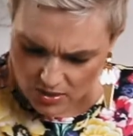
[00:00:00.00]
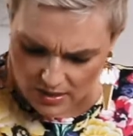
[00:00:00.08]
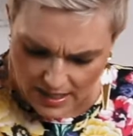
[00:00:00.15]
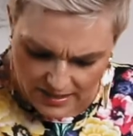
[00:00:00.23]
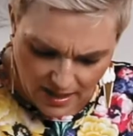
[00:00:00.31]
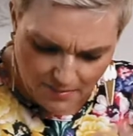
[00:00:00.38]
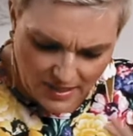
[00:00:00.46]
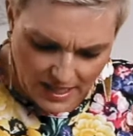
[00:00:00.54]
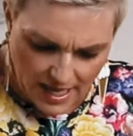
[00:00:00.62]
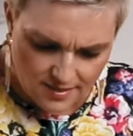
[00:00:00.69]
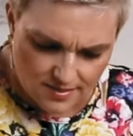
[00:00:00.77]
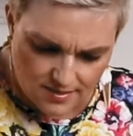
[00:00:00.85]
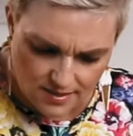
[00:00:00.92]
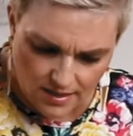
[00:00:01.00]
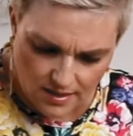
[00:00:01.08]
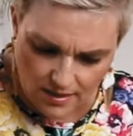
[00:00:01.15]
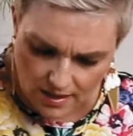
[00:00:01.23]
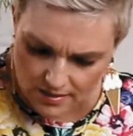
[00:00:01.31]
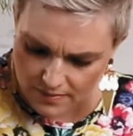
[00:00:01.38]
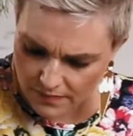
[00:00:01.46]
You like that molassesy
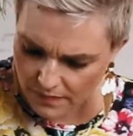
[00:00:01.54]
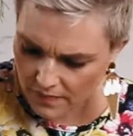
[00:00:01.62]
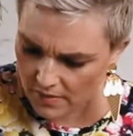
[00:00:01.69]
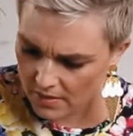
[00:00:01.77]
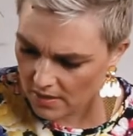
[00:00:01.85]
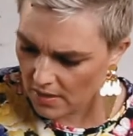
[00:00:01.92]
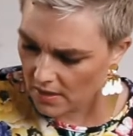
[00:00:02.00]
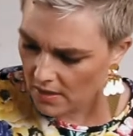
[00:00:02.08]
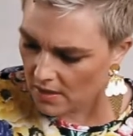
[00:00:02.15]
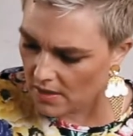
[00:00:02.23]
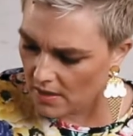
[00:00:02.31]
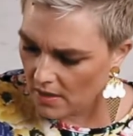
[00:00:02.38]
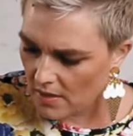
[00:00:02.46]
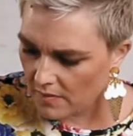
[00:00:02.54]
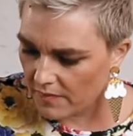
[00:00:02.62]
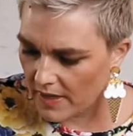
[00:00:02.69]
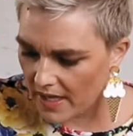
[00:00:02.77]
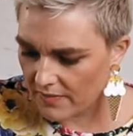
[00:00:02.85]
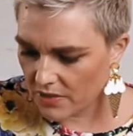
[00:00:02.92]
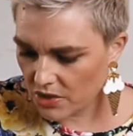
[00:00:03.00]
kind of
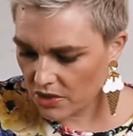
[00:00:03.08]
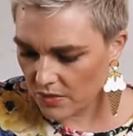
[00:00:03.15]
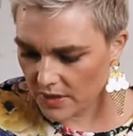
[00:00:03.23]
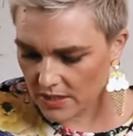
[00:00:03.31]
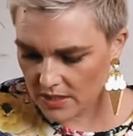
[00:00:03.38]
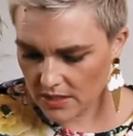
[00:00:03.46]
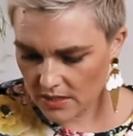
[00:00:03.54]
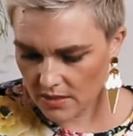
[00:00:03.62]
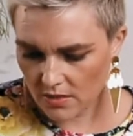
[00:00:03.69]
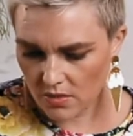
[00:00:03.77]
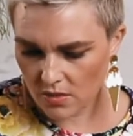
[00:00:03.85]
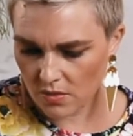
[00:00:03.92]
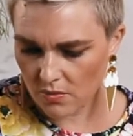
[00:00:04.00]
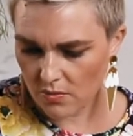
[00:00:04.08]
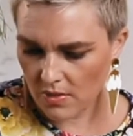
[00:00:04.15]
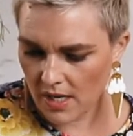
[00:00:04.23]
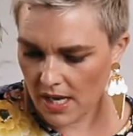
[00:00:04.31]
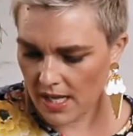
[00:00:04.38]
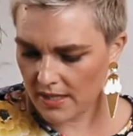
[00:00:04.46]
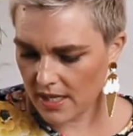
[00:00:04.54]
flavour to it. All
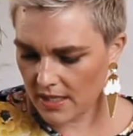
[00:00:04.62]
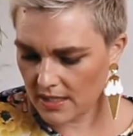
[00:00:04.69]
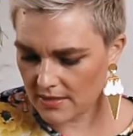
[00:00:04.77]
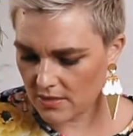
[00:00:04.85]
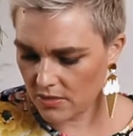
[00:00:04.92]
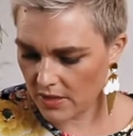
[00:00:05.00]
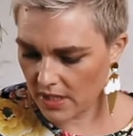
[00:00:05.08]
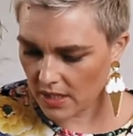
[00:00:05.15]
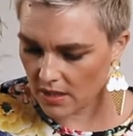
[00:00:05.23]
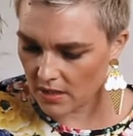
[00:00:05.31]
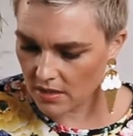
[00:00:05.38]
right, that's looking